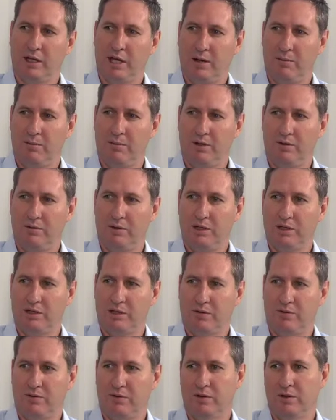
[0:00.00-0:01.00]
the cabinet
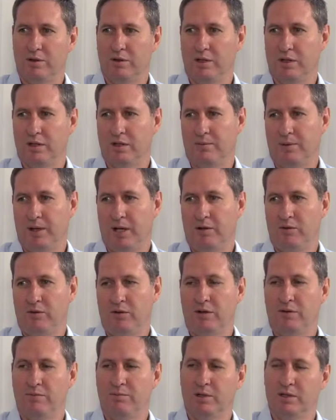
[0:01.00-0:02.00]
reshuffle and the
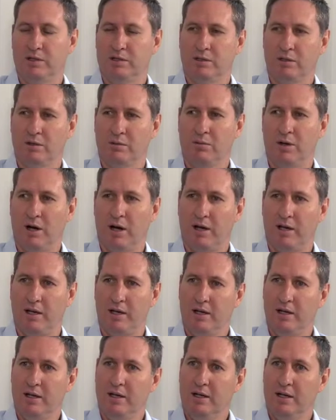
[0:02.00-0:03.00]
entry of Minister Kubayi,
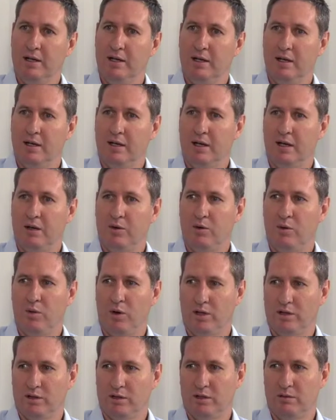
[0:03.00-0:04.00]
who
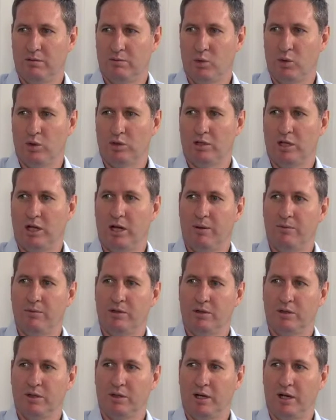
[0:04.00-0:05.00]
wanted more time
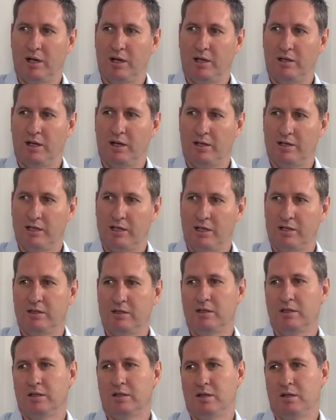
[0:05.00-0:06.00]
to uh,
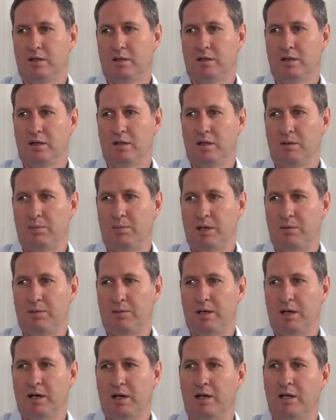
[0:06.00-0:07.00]
digest the
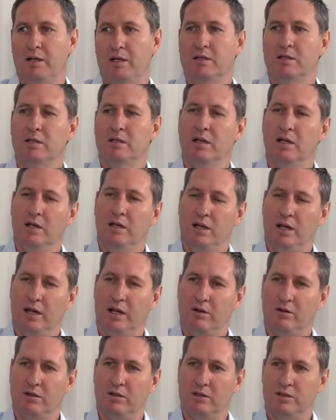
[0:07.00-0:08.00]
PPAs
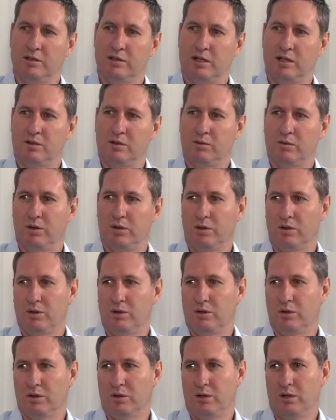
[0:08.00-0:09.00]
and consult with
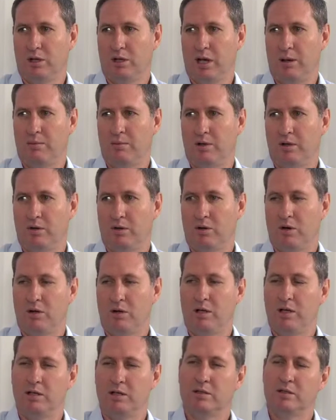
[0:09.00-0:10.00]
her cabinet
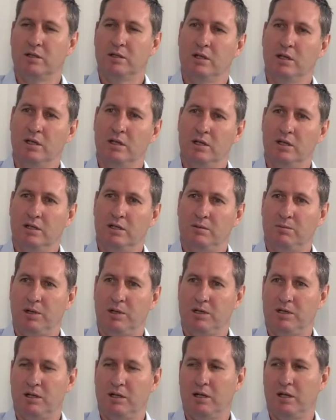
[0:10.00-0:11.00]
colleagues,
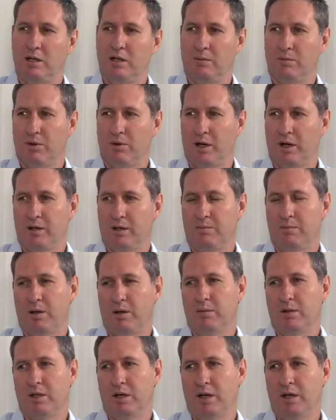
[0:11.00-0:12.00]
especially Lynne Brown, the
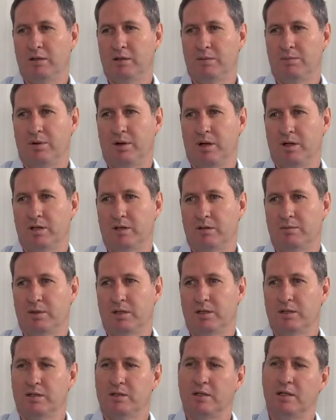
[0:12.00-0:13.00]
Public Enterprises
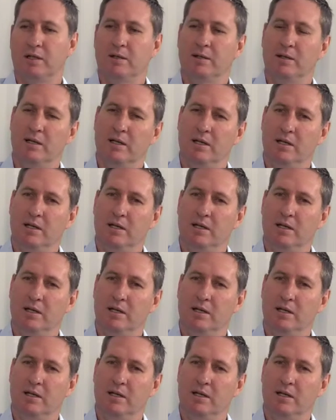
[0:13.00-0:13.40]
Minister,